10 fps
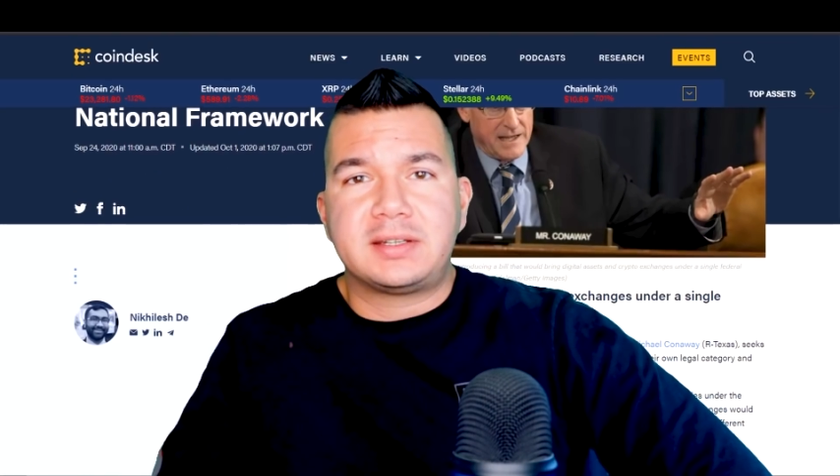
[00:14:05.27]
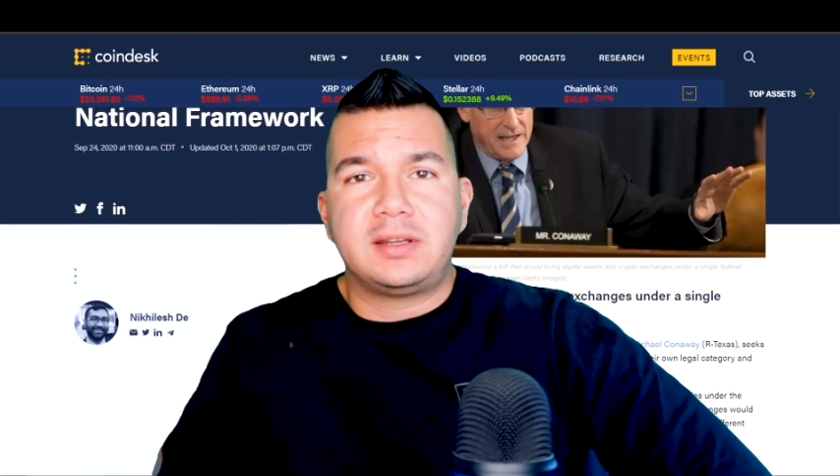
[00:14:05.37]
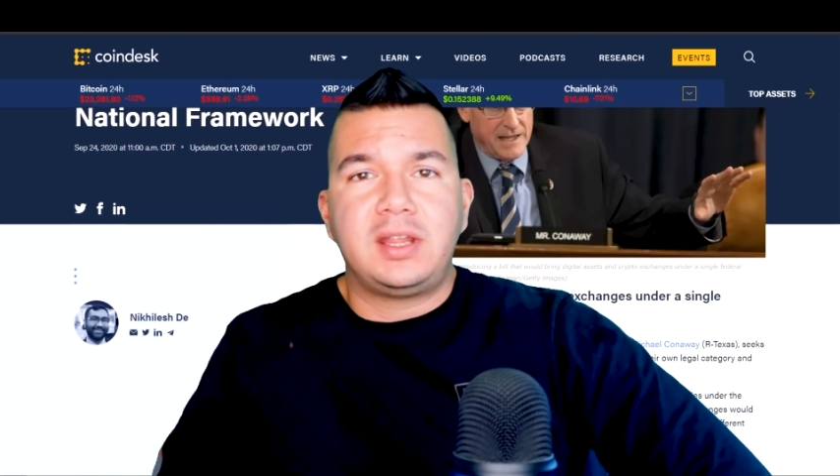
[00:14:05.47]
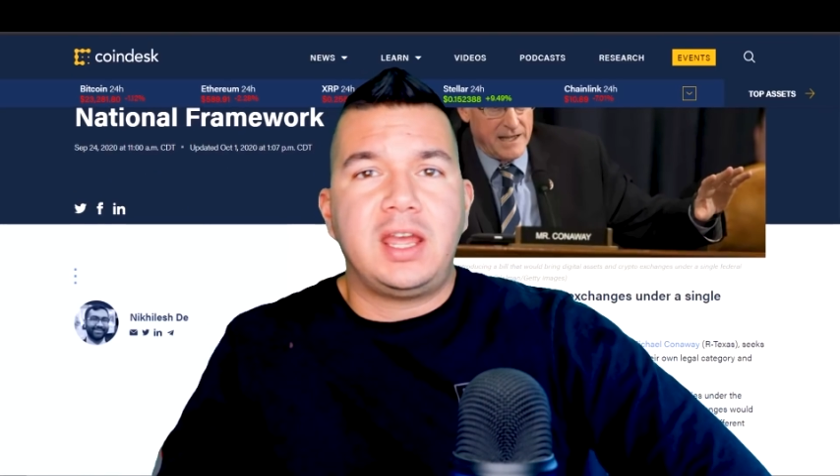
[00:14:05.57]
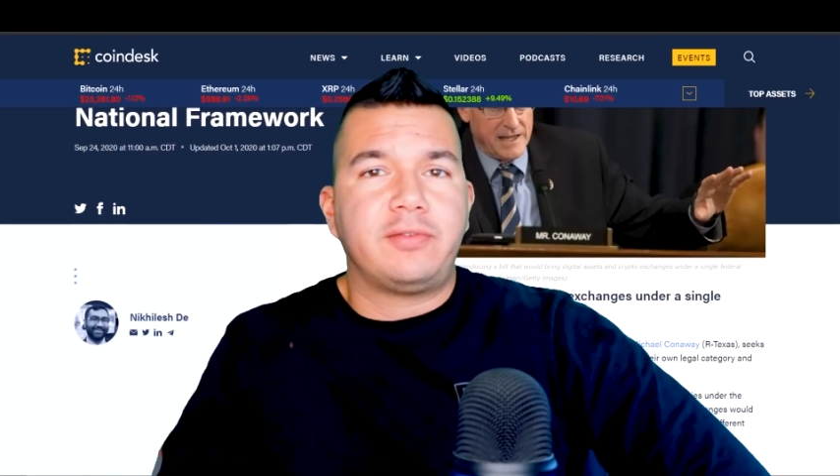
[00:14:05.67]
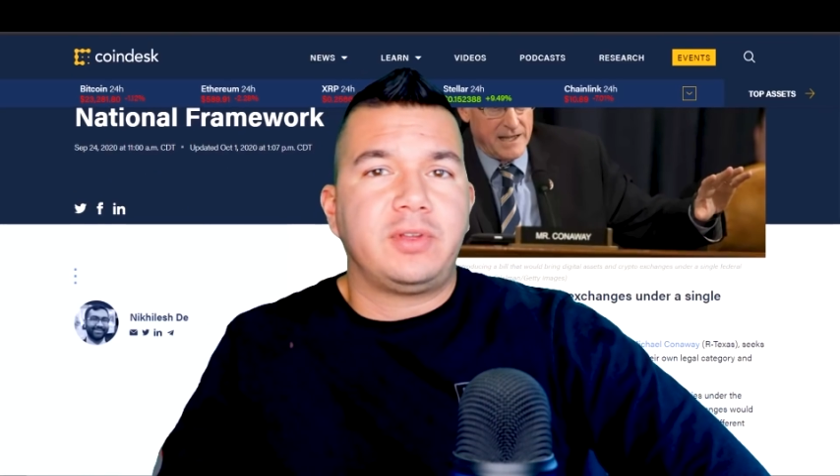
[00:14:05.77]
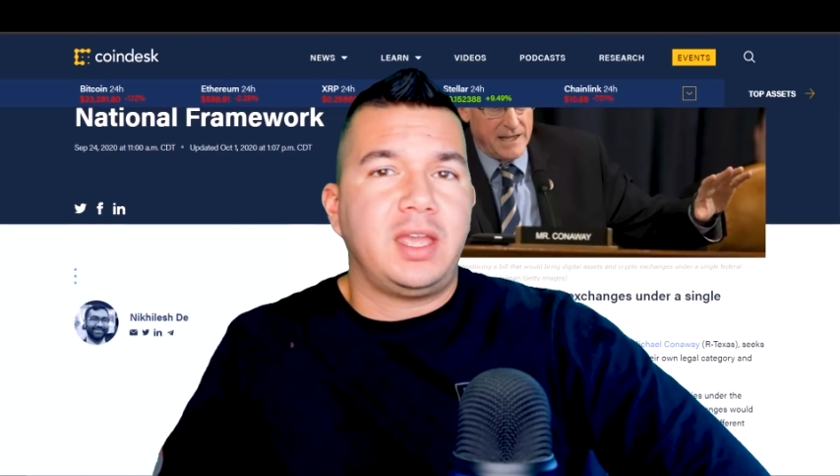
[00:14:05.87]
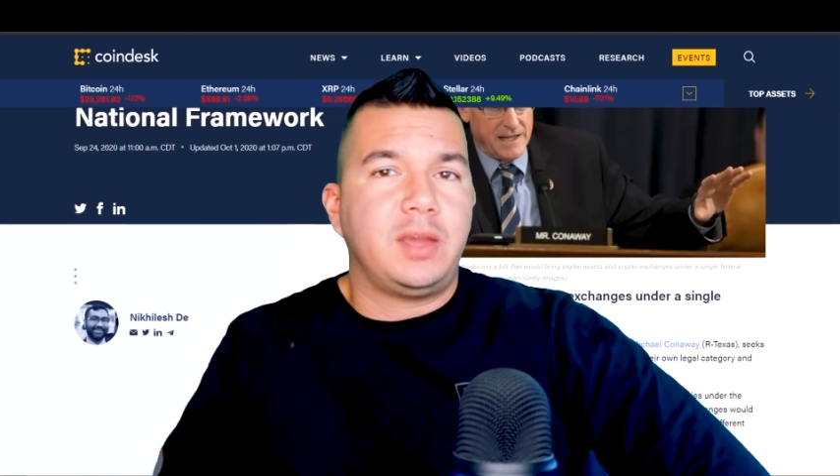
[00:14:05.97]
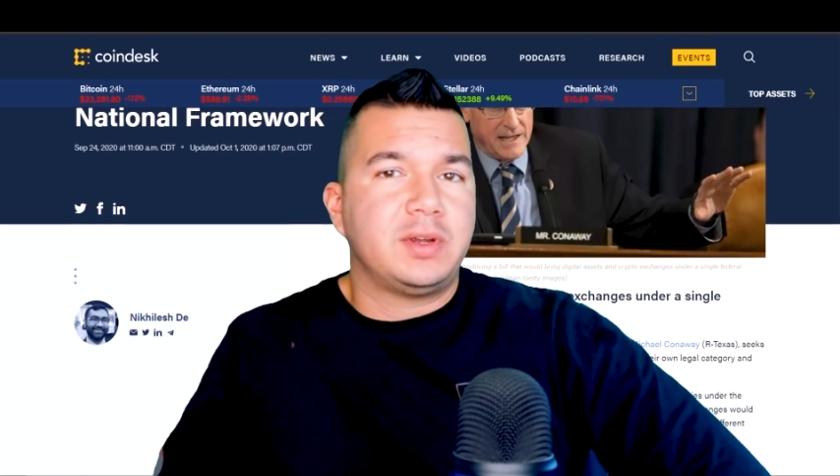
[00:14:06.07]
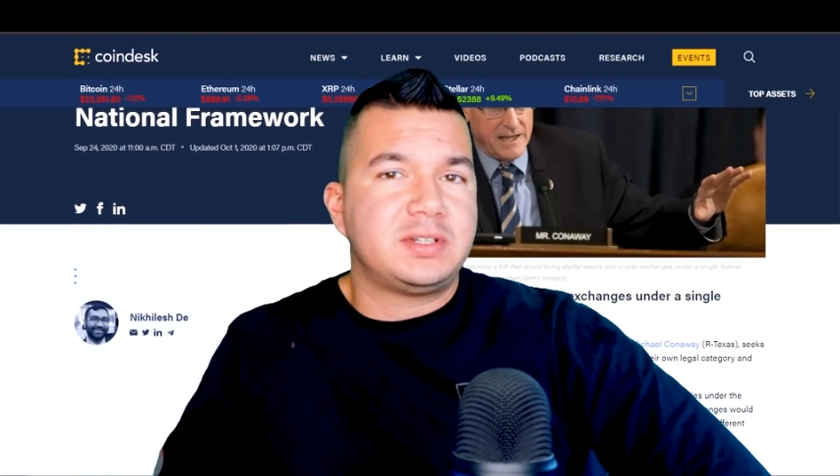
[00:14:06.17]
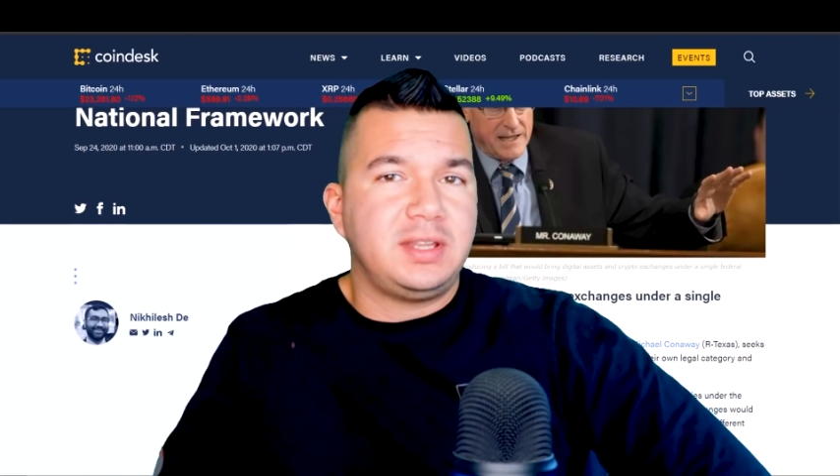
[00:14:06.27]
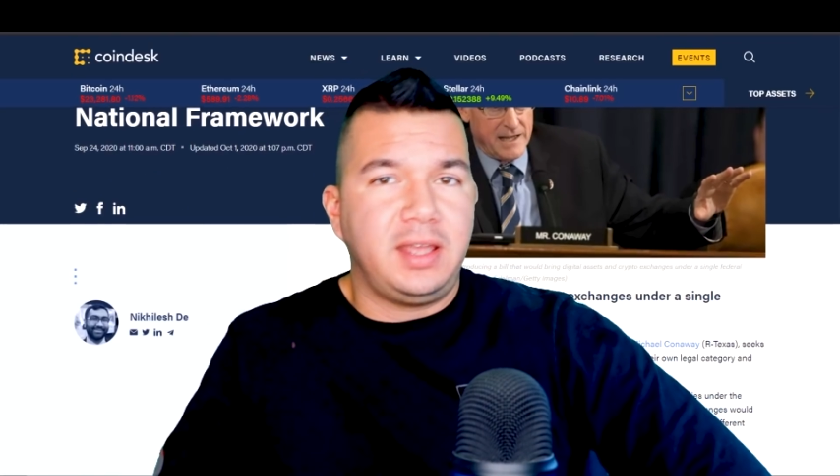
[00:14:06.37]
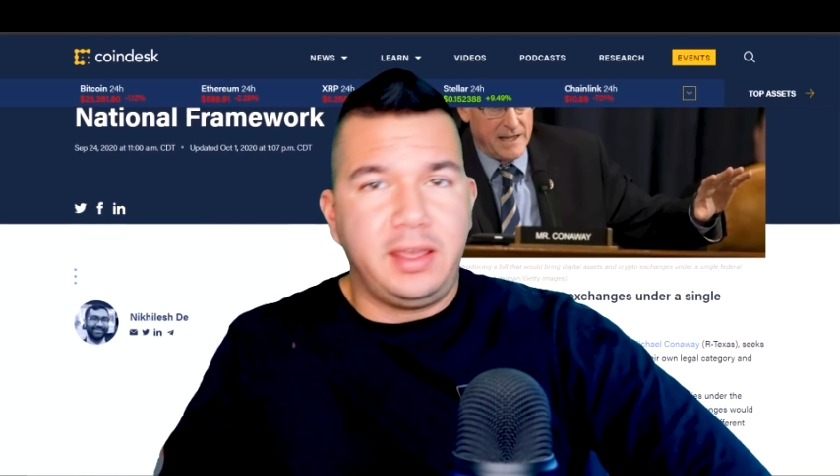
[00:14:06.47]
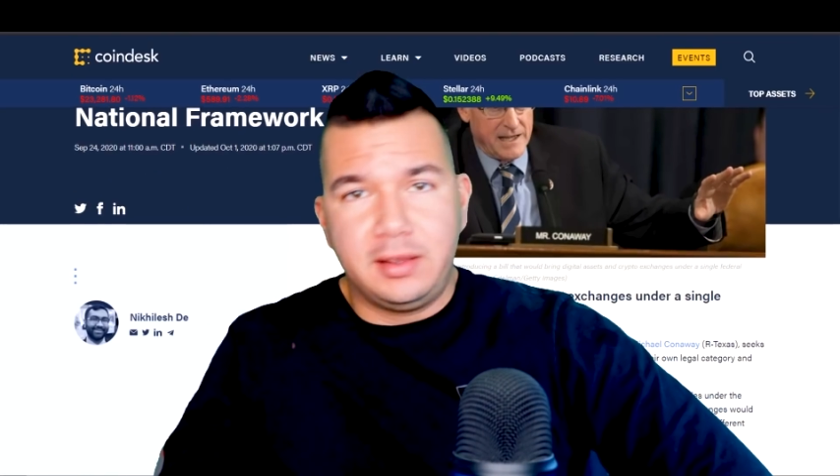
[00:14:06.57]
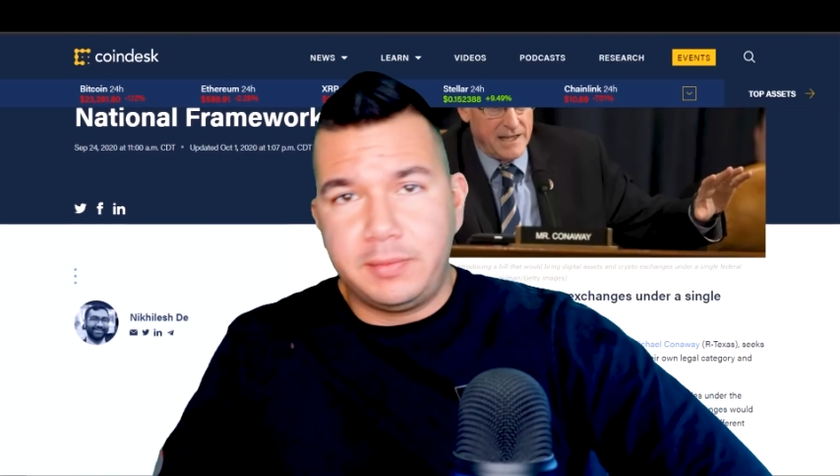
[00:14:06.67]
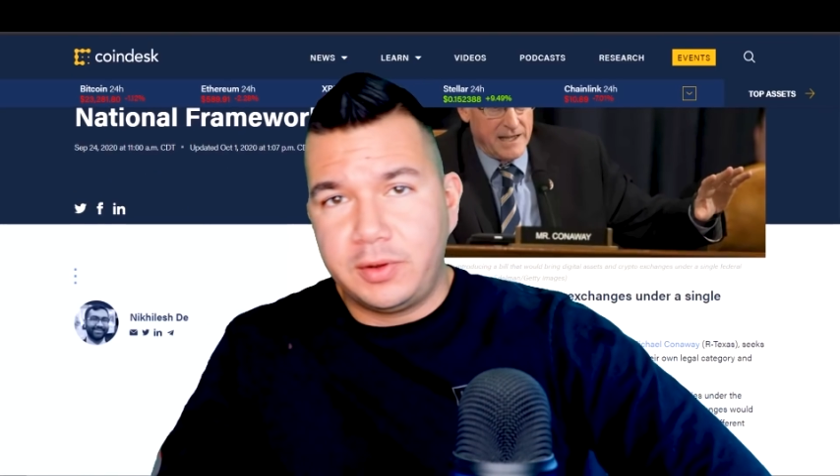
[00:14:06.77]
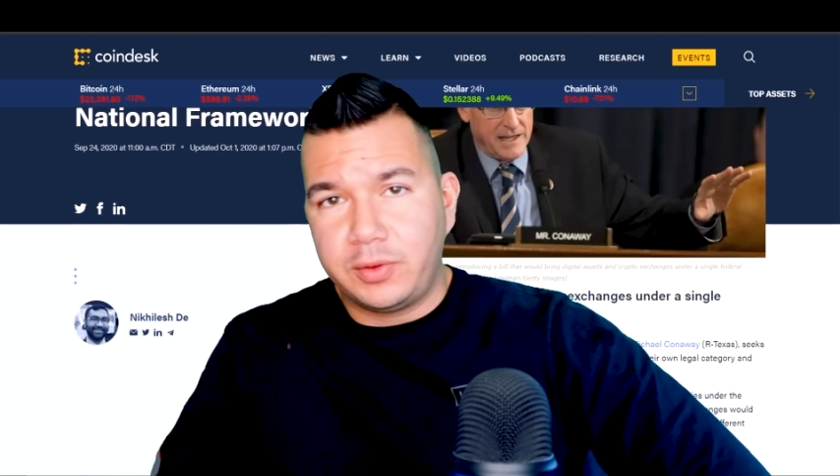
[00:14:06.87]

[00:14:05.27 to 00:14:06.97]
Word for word: and you have to KYC AML